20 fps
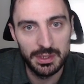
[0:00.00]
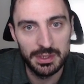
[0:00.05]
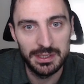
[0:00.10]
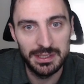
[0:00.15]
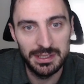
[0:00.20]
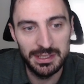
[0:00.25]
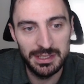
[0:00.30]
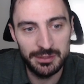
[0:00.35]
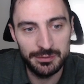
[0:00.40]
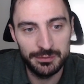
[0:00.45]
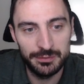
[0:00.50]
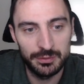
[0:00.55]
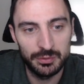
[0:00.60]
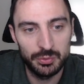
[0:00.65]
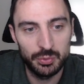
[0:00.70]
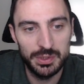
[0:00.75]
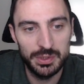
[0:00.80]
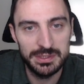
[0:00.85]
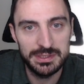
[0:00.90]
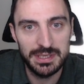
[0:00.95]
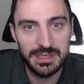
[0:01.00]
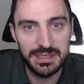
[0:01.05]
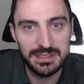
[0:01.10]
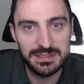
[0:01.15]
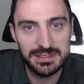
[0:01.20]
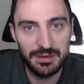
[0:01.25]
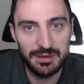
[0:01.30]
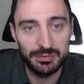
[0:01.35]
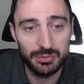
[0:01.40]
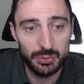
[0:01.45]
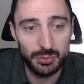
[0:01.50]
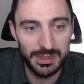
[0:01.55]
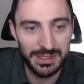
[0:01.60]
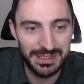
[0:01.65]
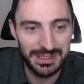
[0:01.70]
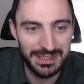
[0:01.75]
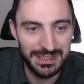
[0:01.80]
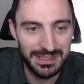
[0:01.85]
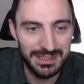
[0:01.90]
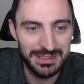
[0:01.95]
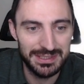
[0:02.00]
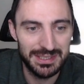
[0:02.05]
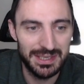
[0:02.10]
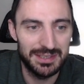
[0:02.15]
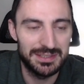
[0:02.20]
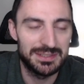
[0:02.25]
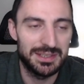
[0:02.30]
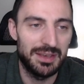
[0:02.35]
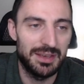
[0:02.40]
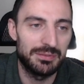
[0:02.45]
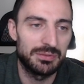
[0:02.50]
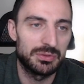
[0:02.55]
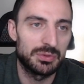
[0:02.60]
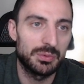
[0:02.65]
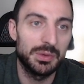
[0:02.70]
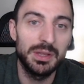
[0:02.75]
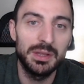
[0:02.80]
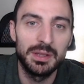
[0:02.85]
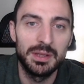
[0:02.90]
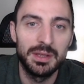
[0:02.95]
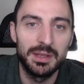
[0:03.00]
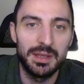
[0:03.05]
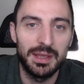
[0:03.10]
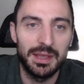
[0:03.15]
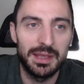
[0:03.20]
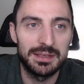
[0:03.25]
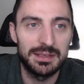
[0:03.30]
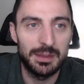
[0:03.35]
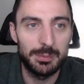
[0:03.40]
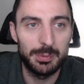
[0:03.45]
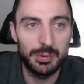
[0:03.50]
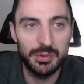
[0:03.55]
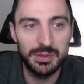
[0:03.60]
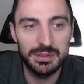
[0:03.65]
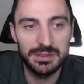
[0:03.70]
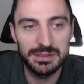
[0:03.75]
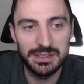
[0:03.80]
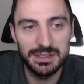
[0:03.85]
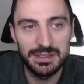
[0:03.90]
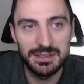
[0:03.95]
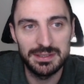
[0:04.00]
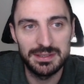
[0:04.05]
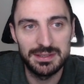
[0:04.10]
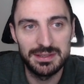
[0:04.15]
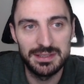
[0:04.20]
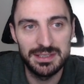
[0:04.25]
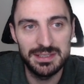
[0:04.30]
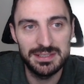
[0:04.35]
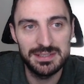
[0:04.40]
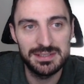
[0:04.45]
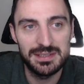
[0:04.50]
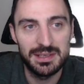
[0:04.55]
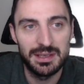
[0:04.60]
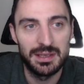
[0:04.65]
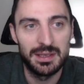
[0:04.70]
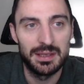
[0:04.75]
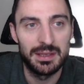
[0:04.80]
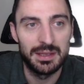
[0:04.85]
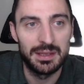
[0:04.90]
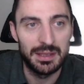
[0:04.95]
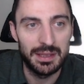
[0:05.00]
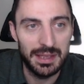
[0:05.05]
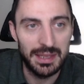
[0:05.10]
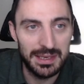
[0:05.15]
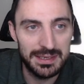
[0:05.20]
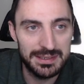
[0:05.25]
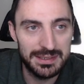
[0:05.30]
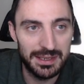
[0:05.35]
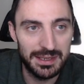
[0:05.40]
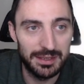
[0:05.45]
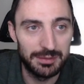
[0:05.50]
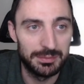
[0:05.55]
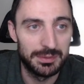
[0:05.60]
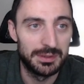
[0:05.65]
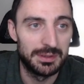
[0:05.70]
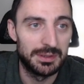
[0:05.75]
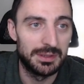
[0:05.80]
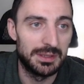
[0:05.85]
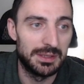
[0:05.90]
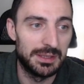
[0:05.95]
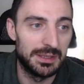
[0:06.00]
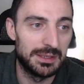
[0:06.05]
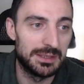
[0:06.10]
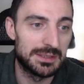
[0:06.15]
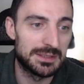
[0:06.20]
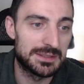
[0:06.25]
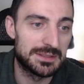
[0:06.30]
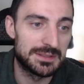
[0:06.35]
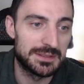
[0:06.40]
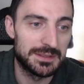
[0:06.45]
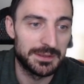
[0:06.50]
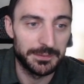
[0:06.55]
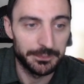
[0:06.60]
If queen takes f3, king takes f3, and apparently this endgame is